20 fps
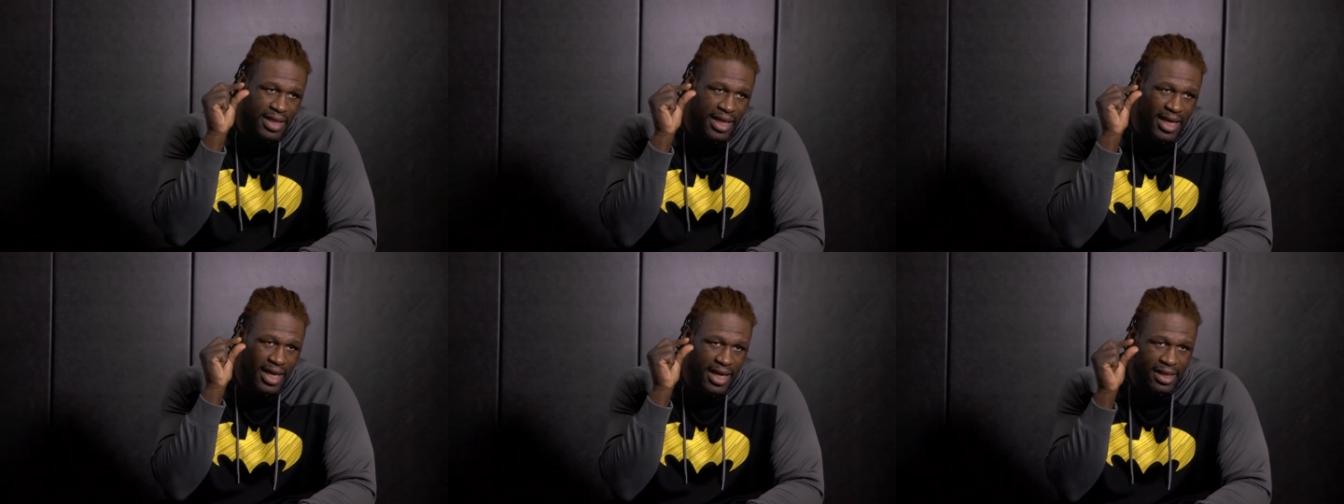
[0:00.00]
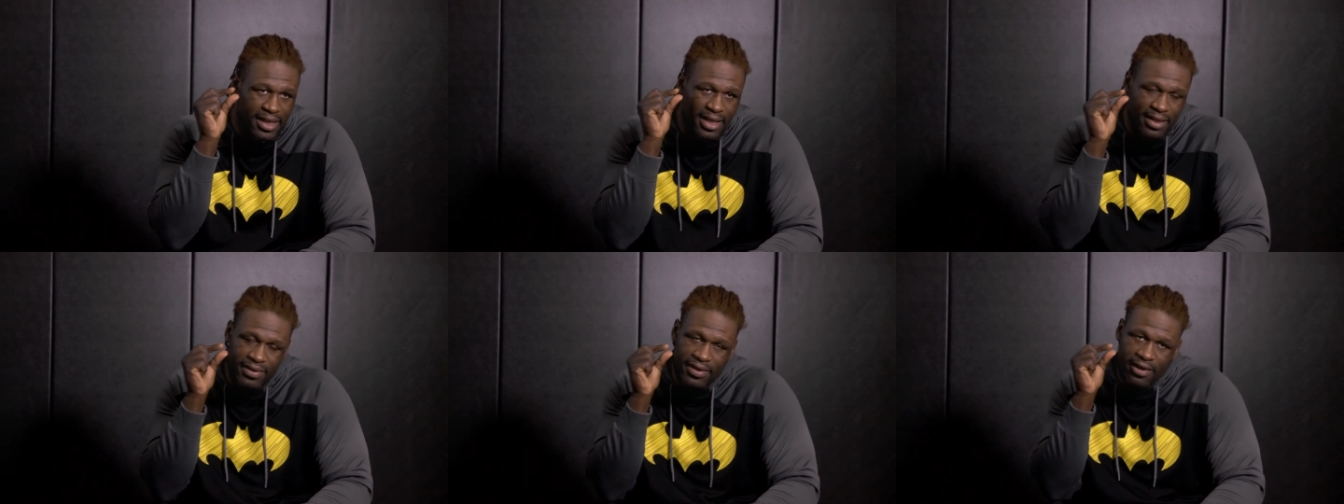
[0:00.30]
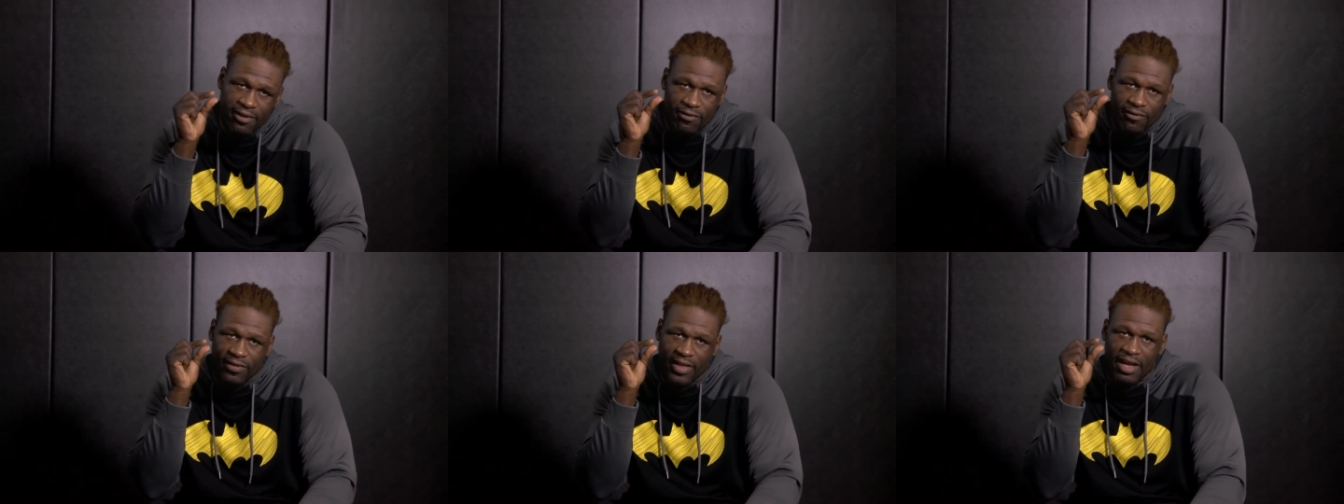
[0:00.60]
thing
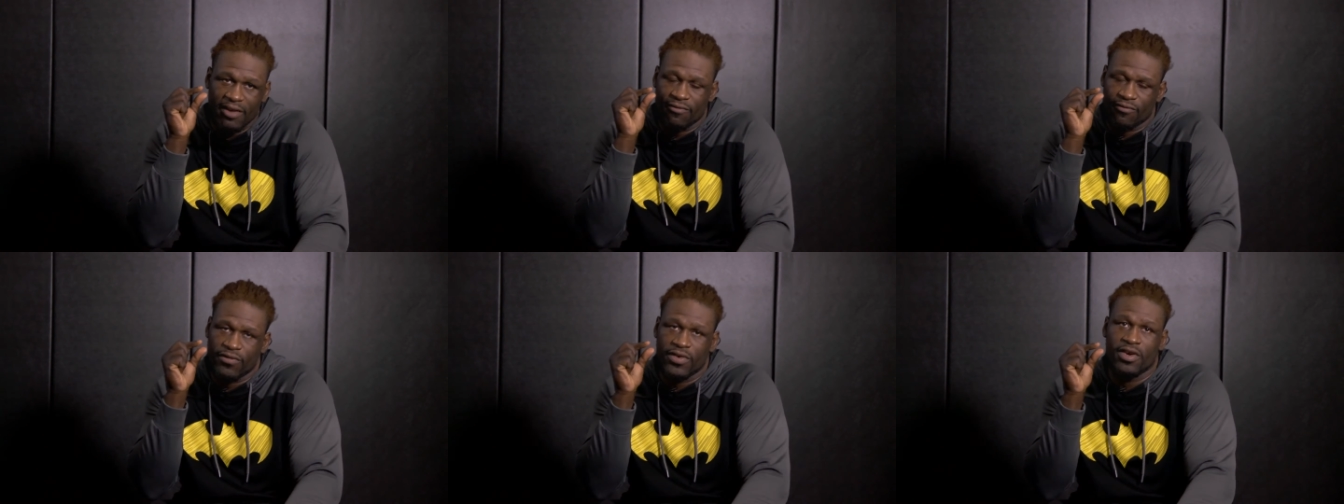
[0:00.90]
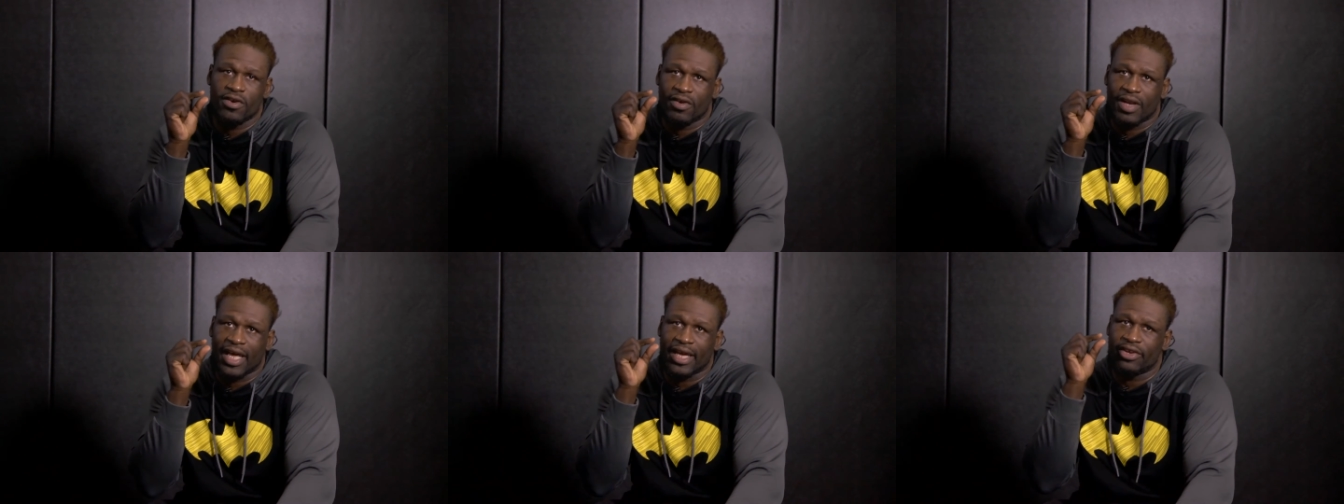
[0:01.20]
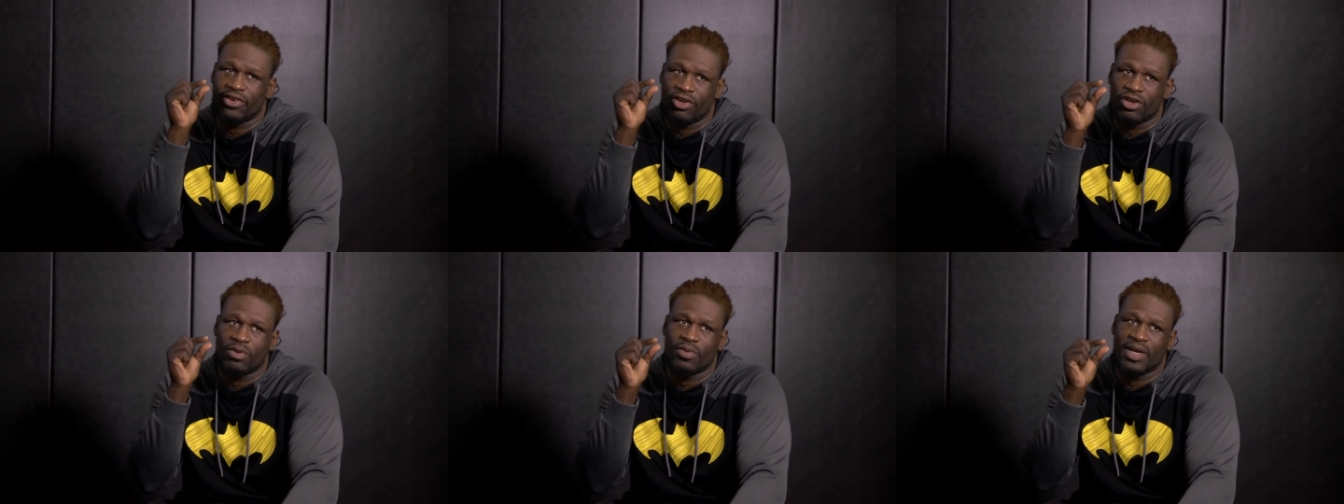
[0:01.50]
that they feel
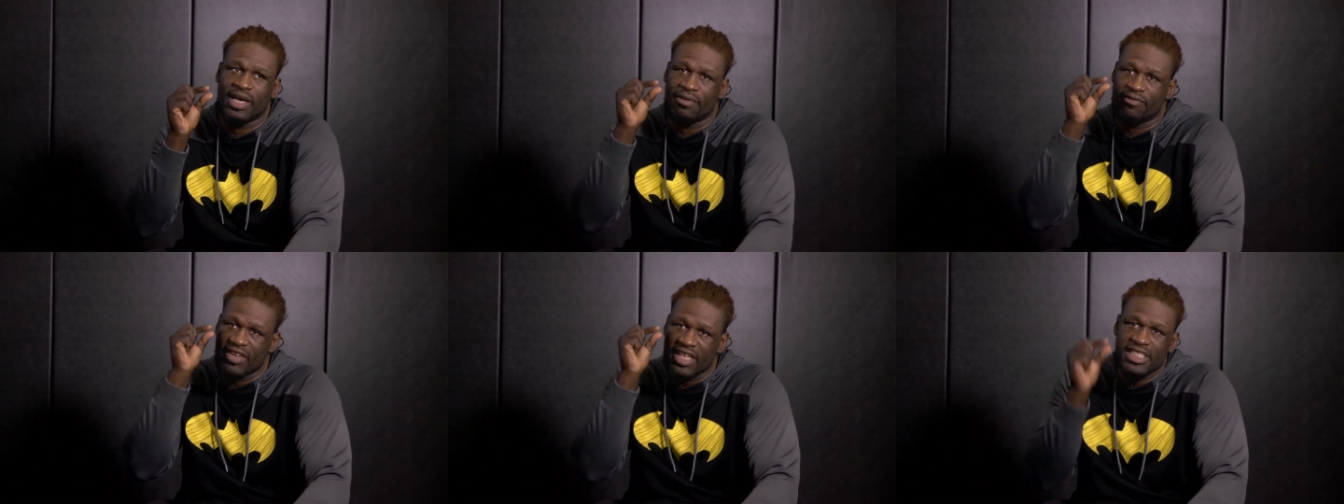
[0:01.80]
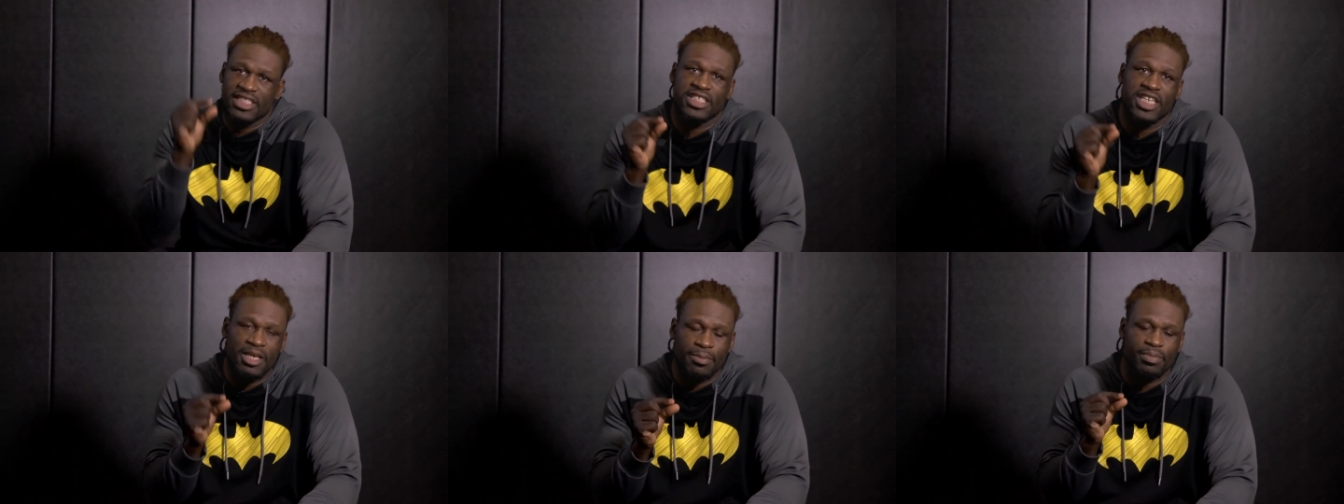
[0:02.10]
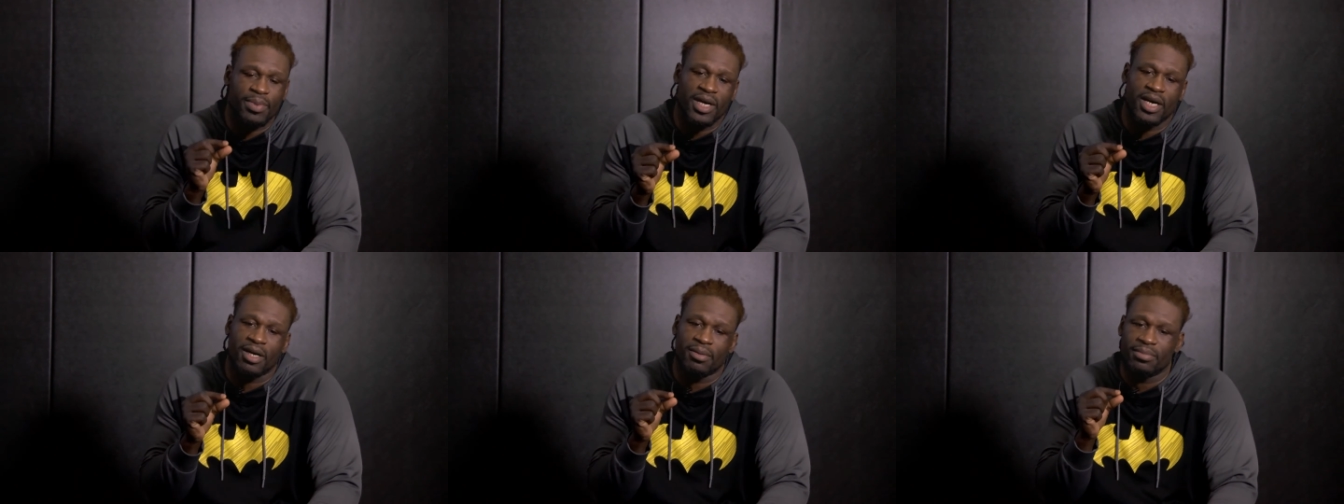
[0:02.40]
like, you know what, if he
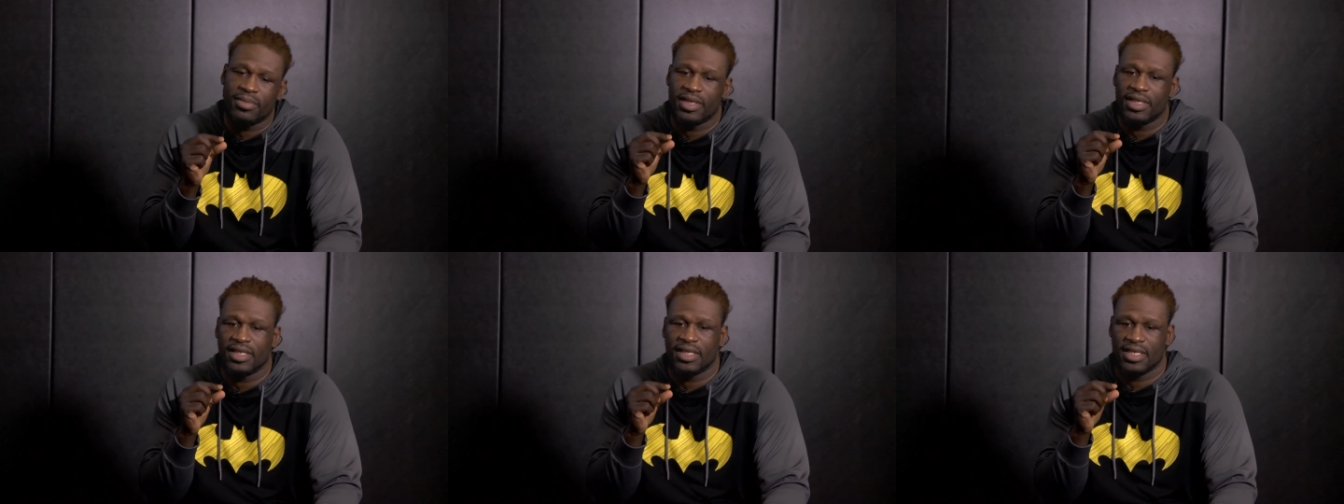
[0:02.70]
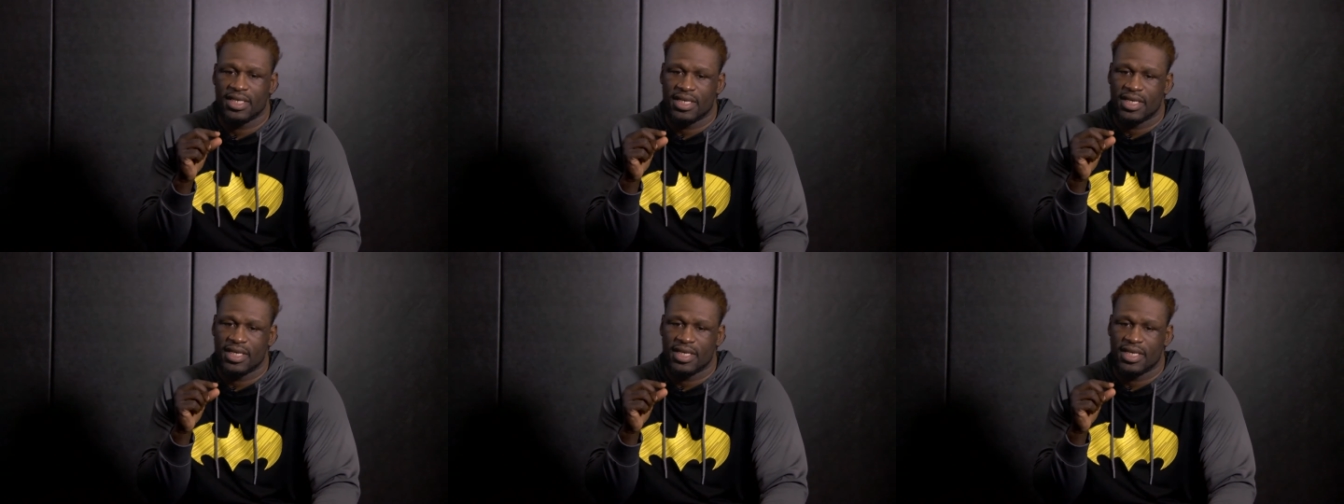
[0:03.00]
slip up,